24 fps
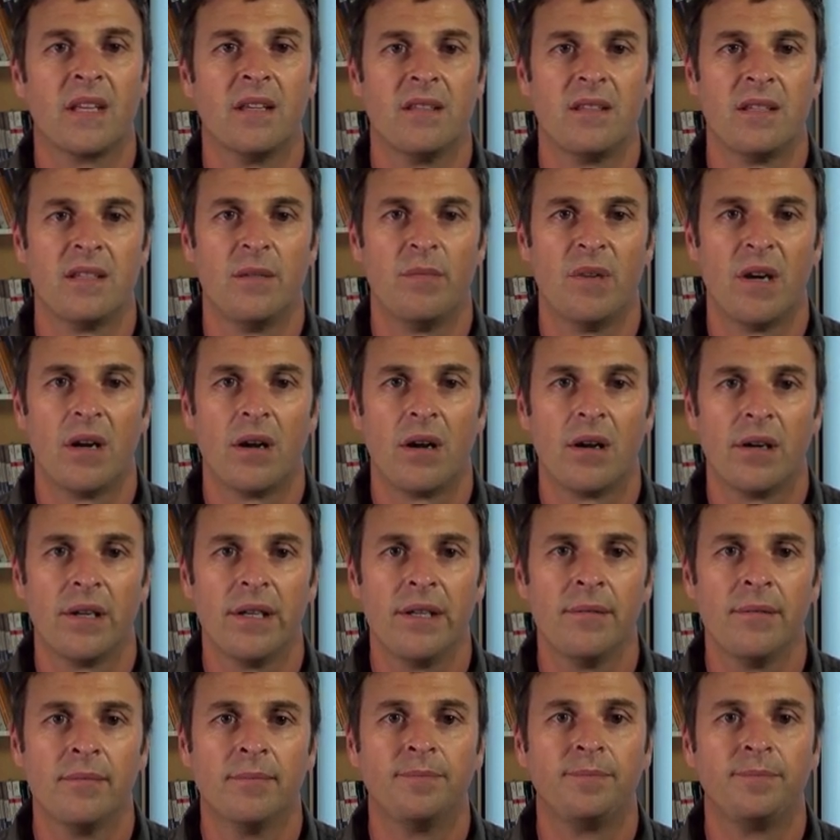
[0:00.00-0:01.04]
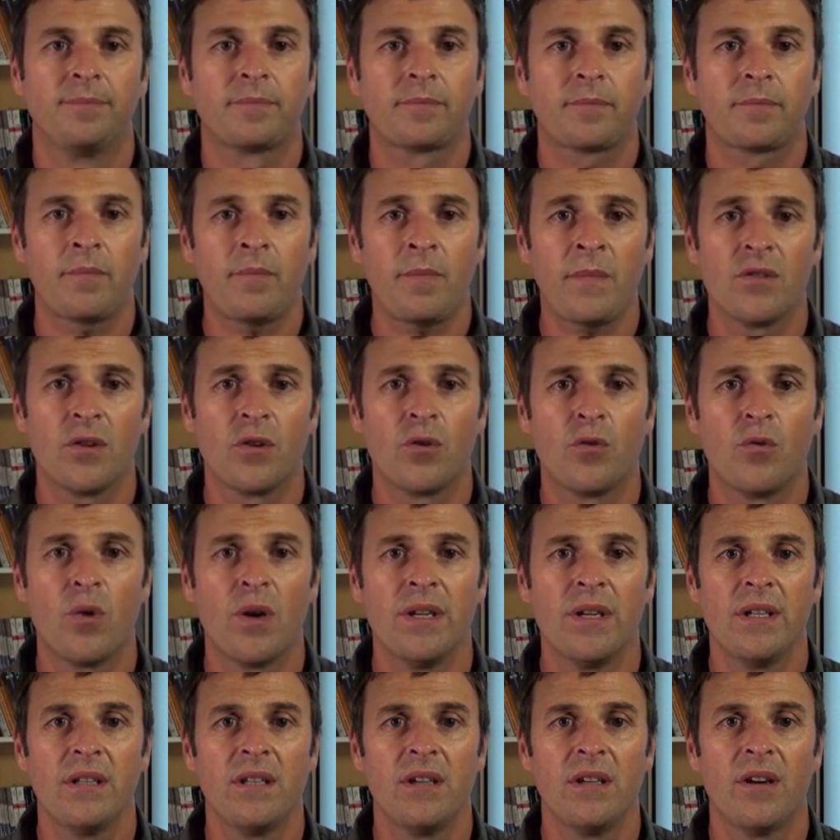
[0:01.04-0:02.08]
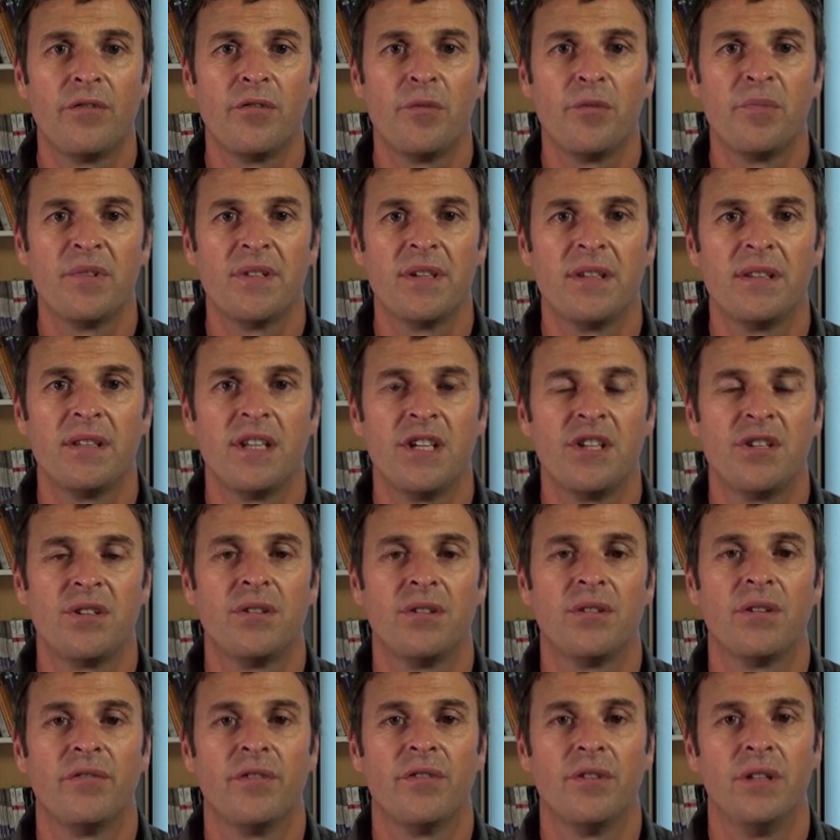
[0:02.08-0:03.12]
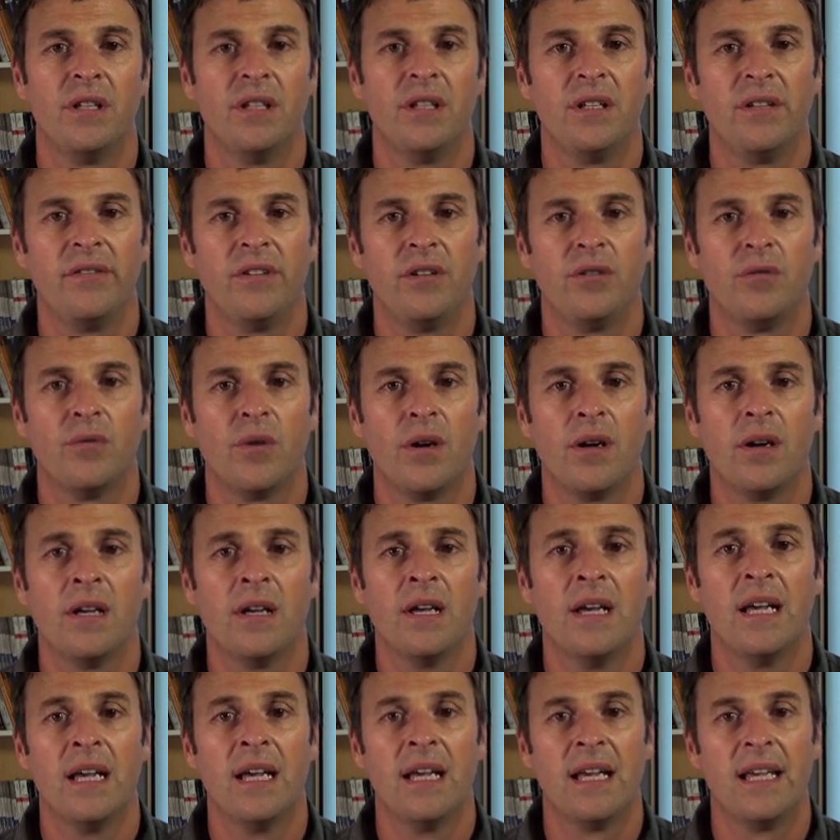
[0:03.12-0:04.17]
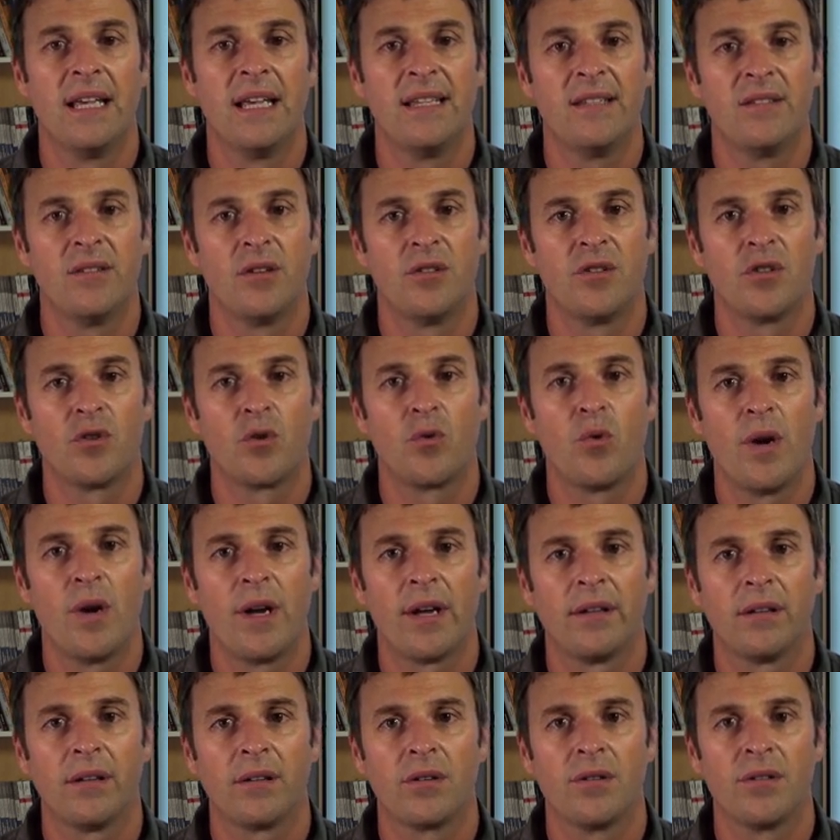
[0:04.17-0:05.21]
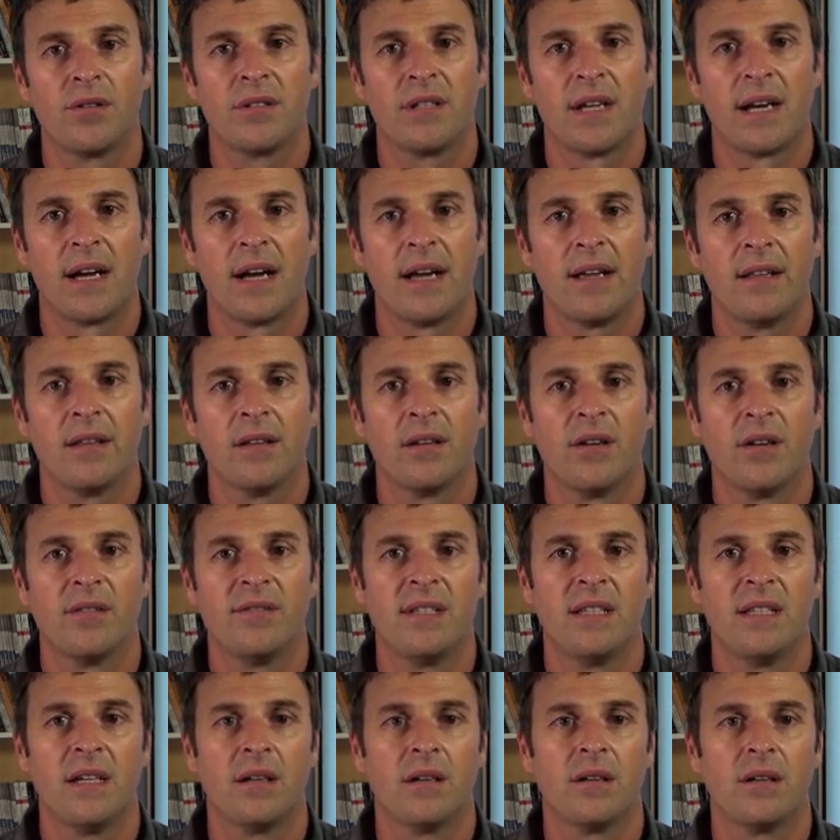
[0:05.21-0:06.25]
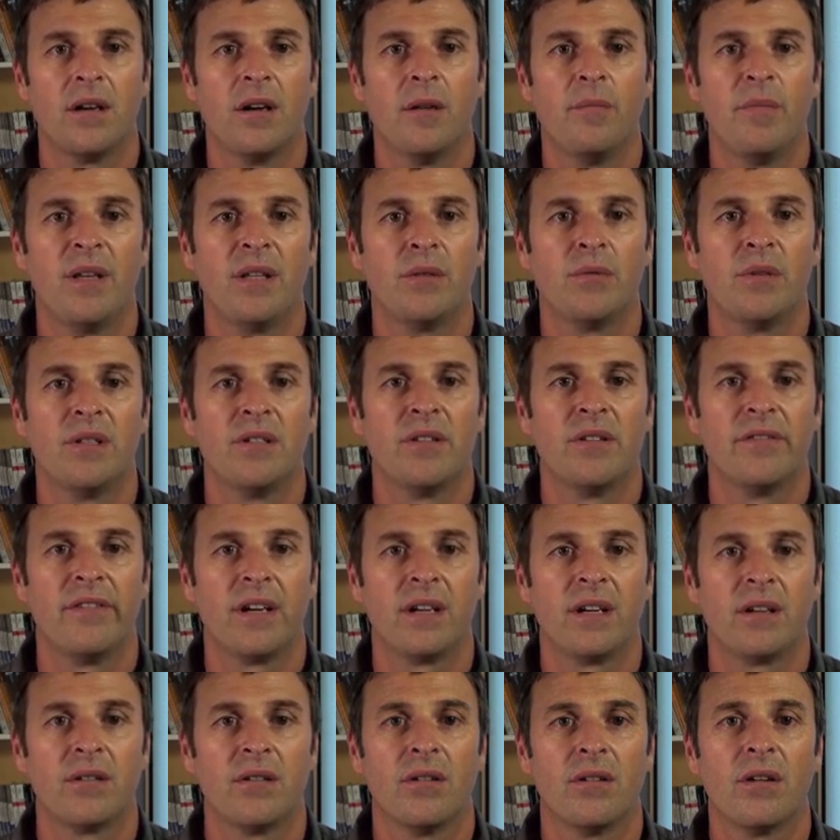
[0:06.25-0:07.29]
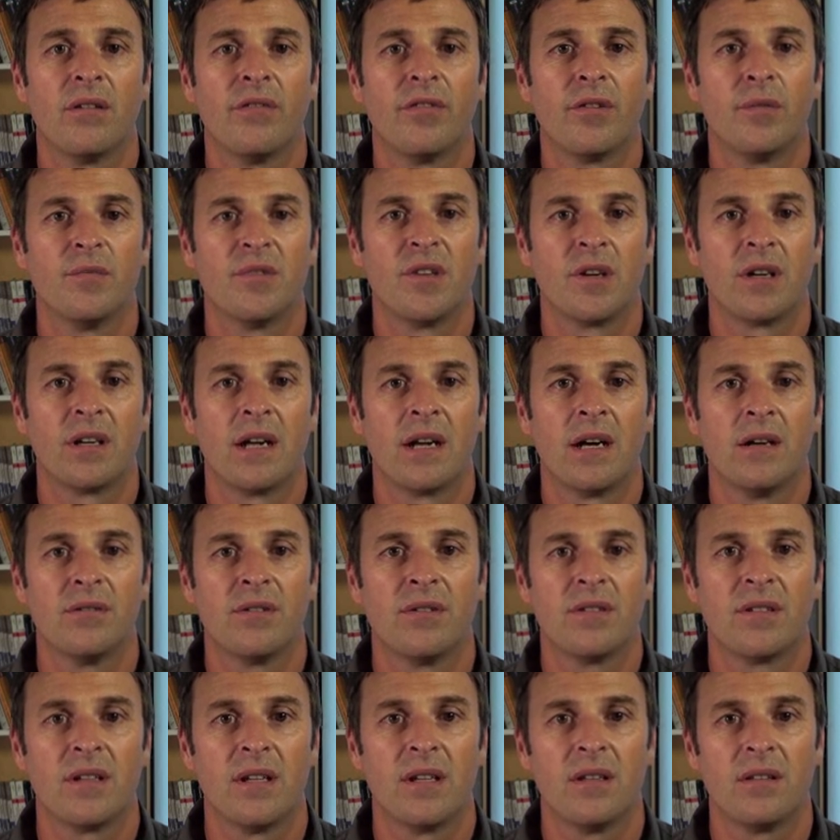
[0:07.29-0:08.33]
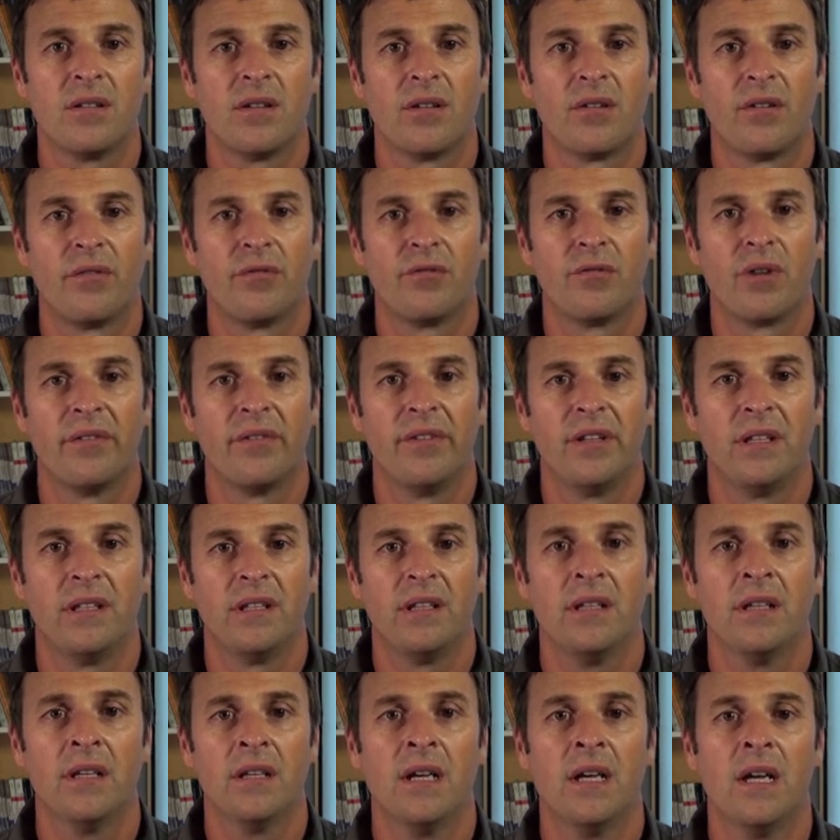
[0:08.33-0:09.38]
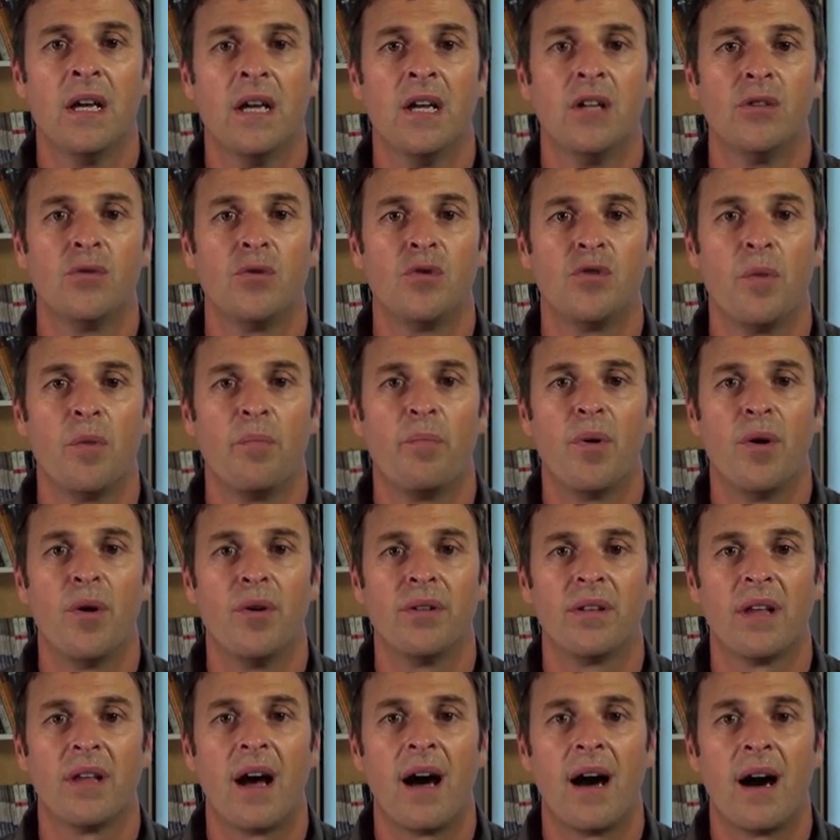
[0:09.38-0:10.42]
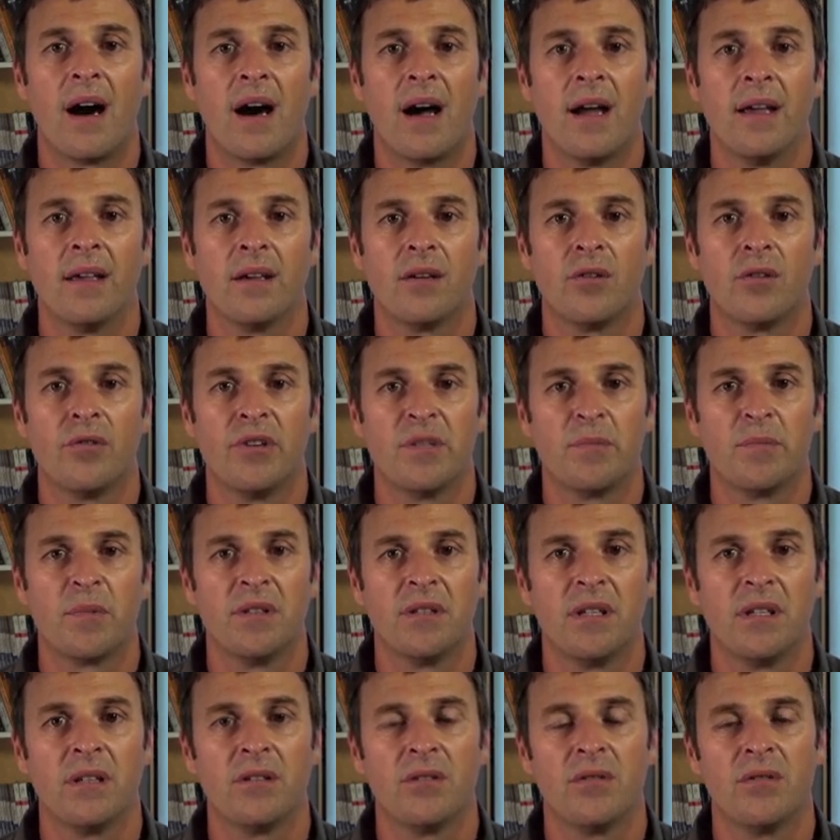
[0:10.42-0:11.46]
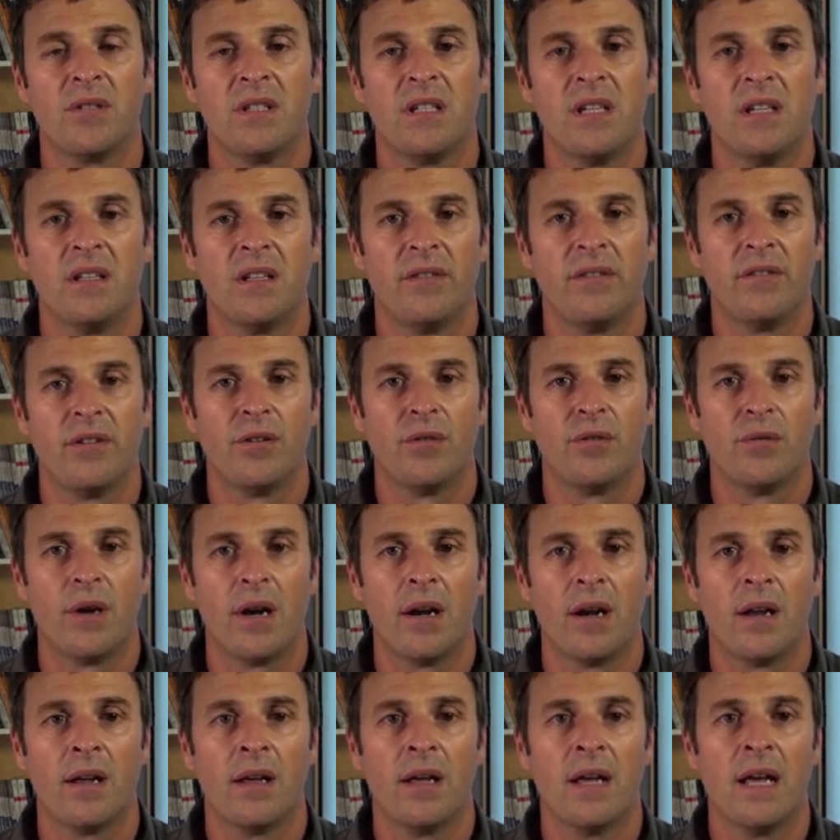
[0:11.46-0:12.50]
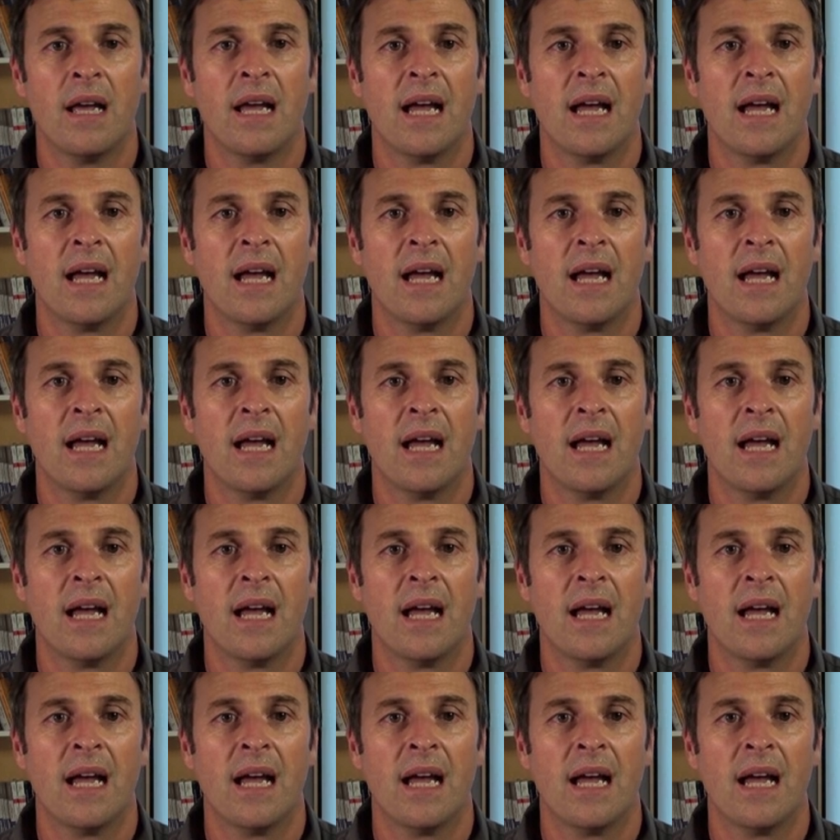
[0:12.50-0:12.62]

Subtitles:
Similarly, the quality of representation of an individual is the squared cosine of the angle between the vector from the cloud's center of gravity to the point I corresponding to the individual,